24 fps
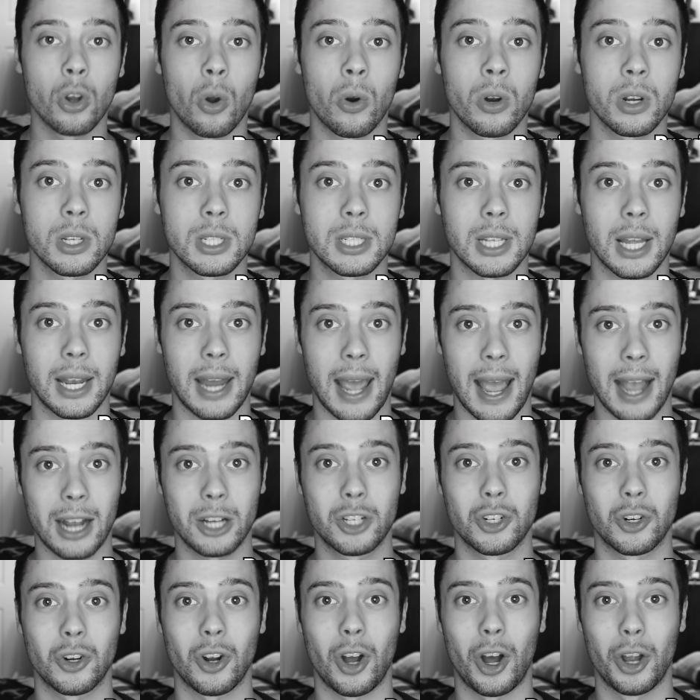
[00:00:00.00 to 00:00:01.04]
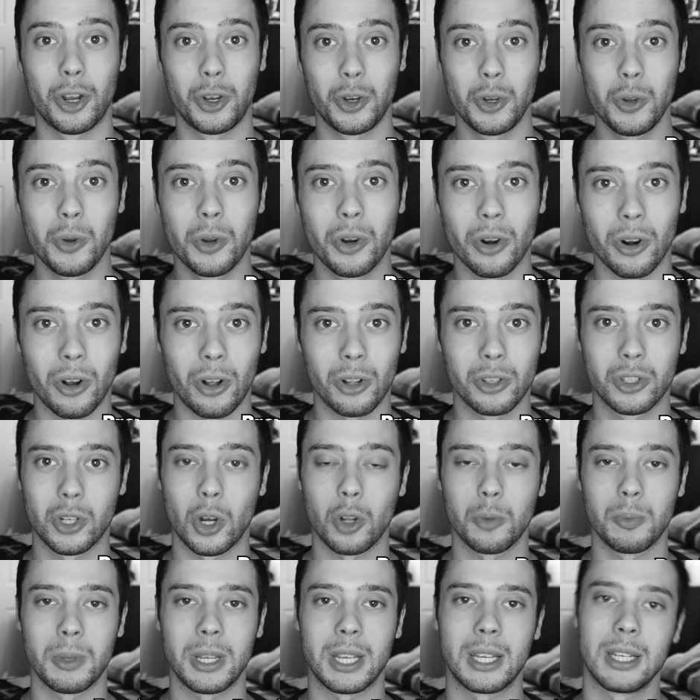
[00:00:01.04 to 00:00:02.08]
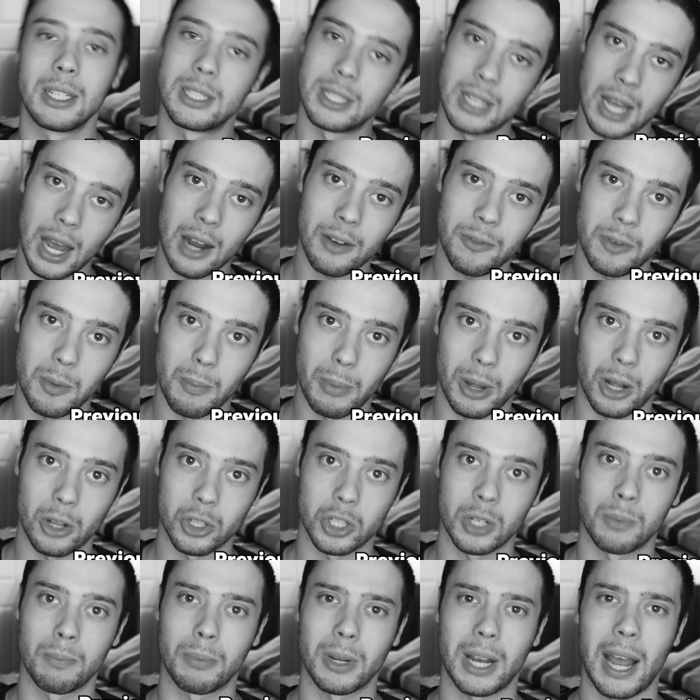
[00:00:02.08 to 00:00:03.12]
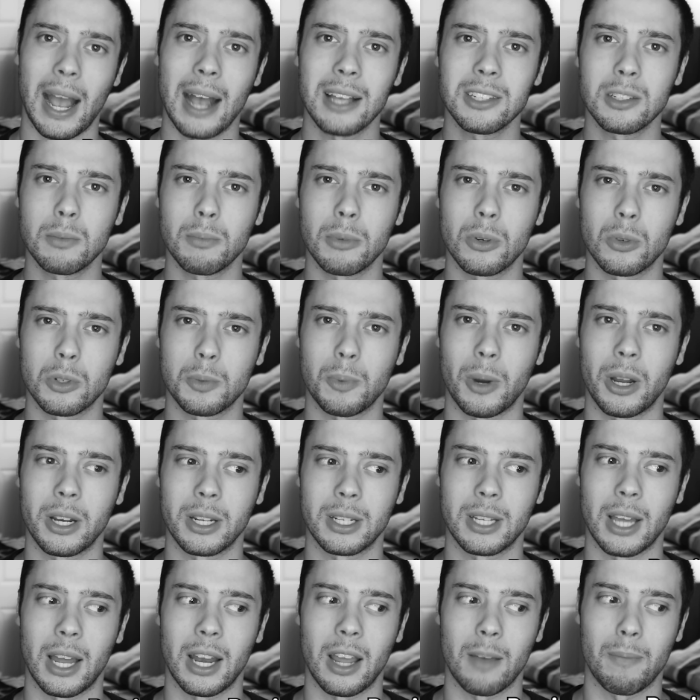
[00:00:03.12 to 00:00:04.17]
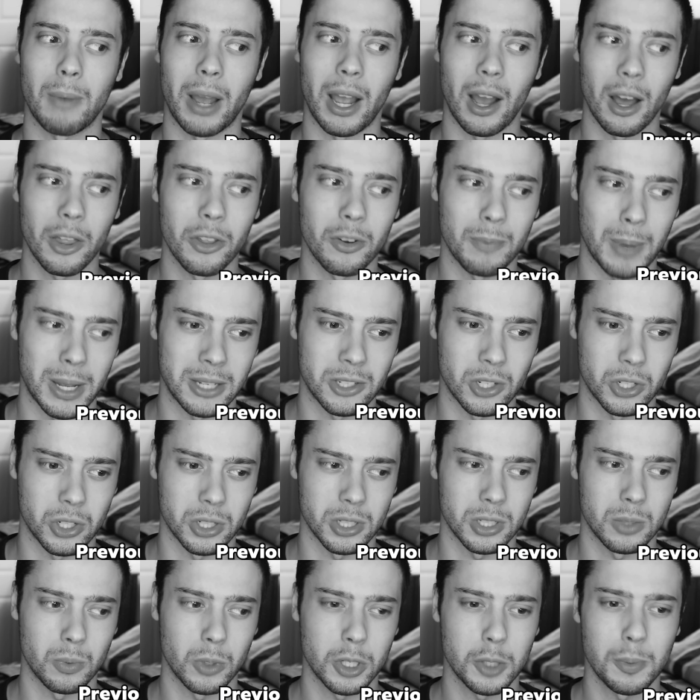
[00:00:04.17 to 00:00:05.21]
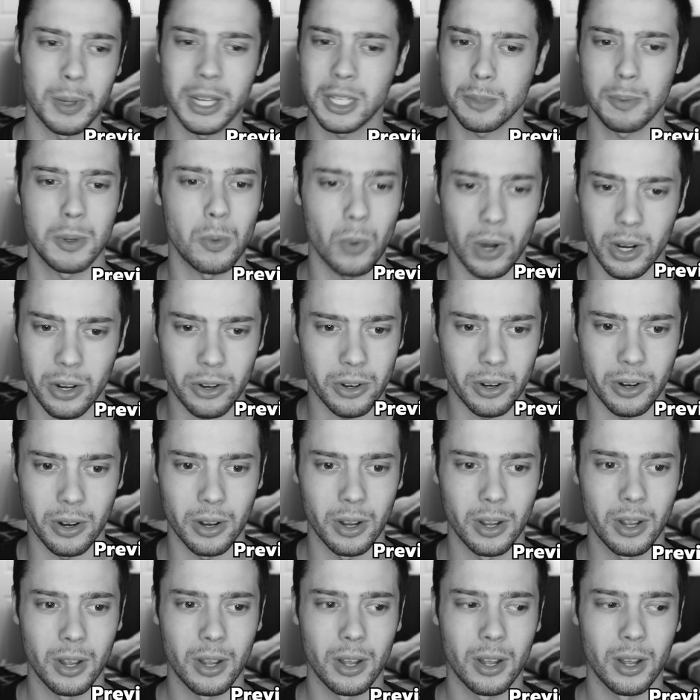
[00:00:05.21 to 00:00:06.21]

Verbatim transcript: Norris, an actor on New Girl, told me he's not from Belgium, but hasn't been responding to any of my other messages, which makes me wonder